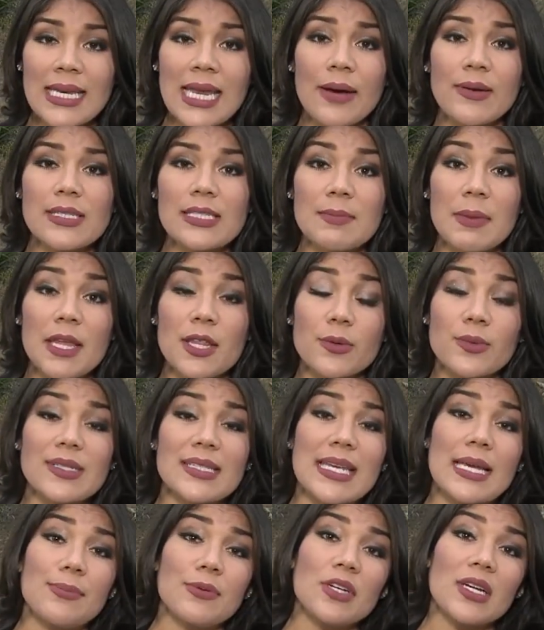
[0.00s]
Now his mother
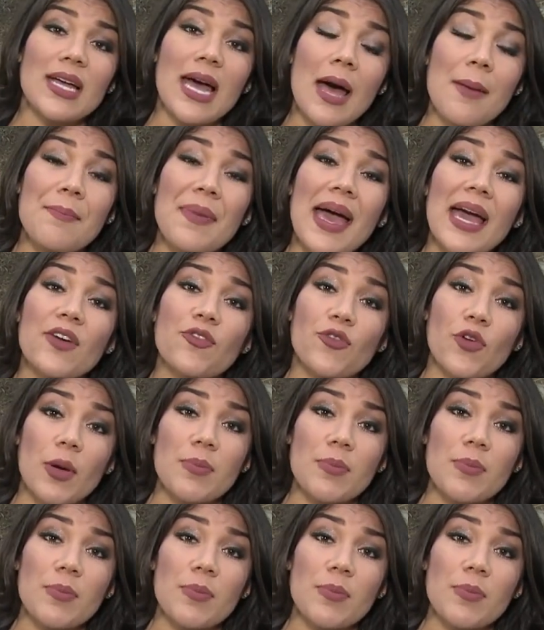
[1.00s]
was able to come back